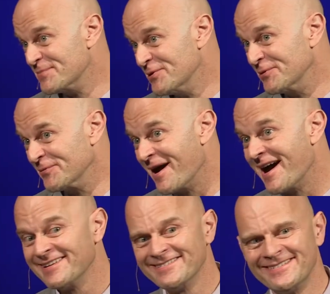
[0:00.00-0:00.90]
the moon,
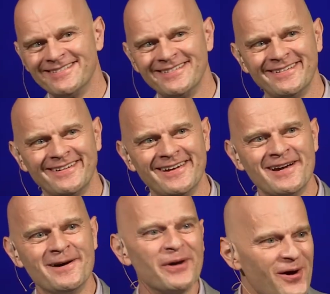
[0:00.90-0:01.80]
right?
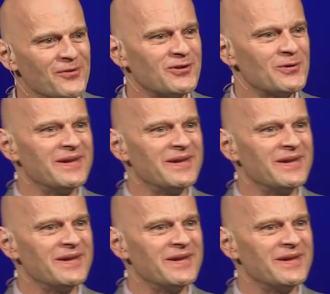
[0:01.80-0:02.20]
But also